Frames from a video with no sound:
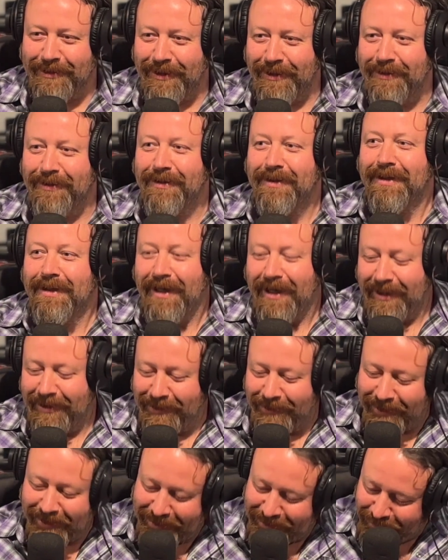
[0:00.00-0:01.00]
So I
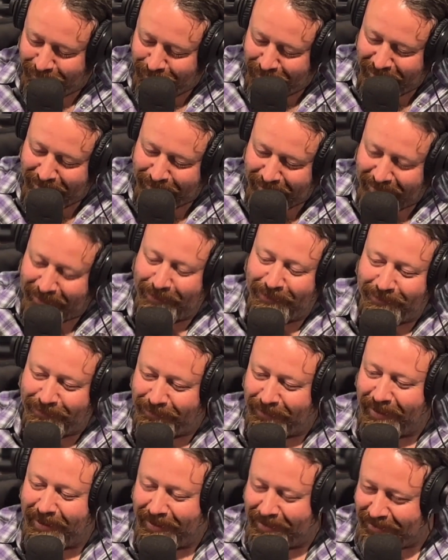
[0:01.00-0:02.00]
literally got to plant my little
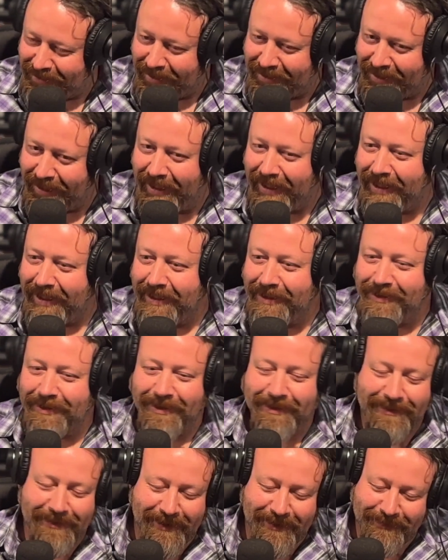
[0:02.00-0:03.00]
flag. I was like, yay, and
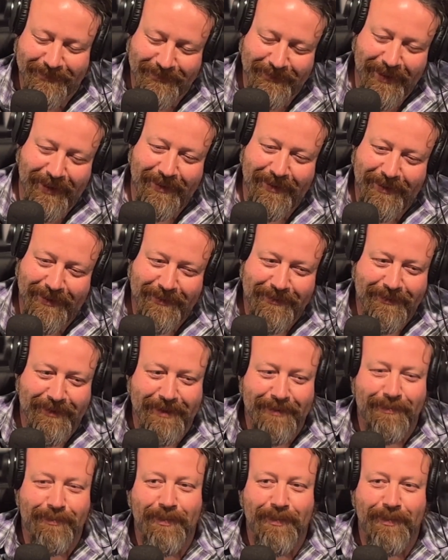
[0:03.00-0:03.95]
then like nothing, right?